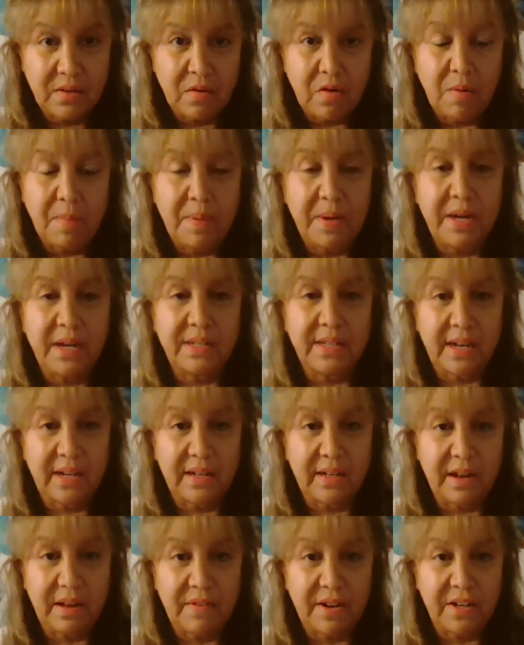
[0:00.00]
or because I
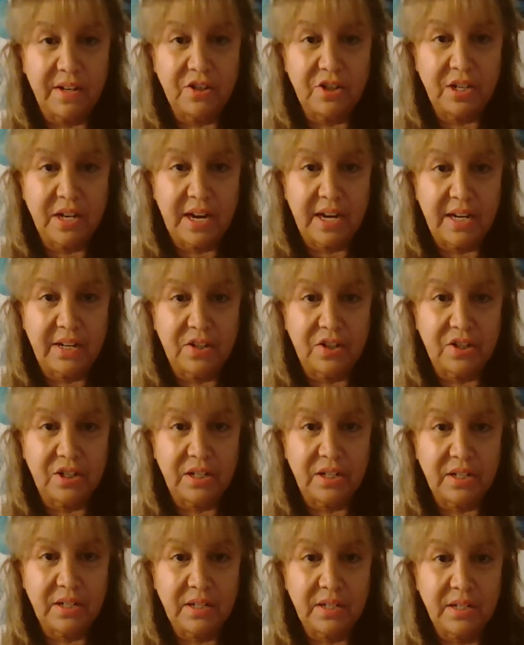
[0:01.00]
love
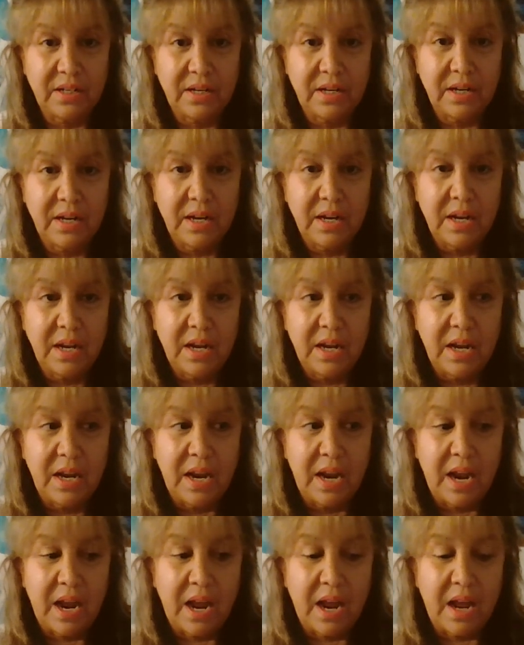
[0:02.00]
education
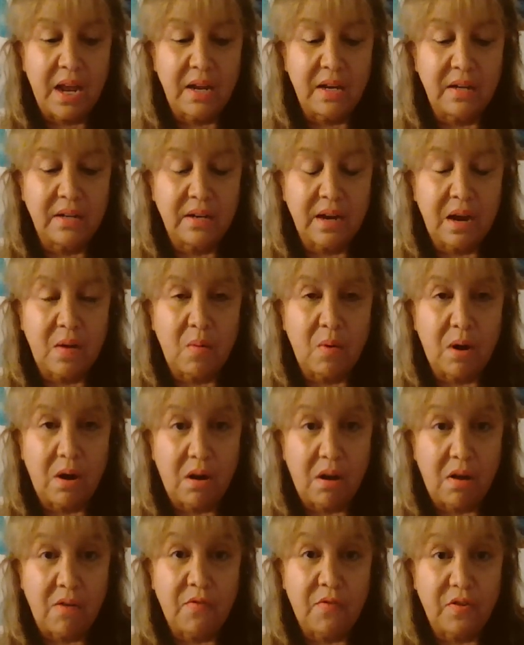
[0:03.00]
and I want
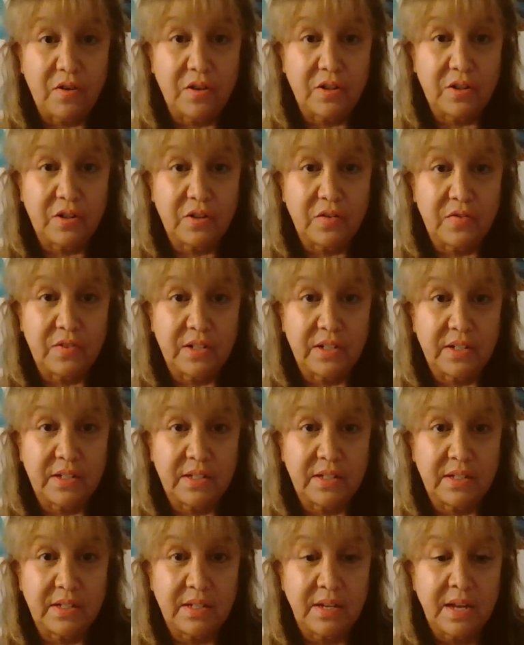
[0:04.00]
to offer a
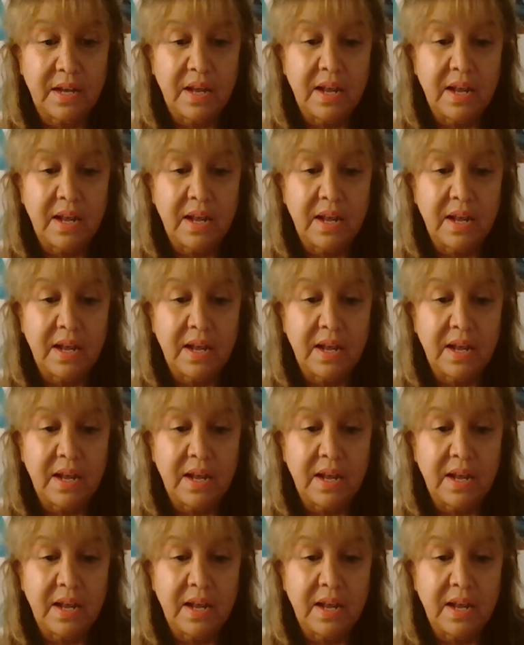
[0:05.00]
service?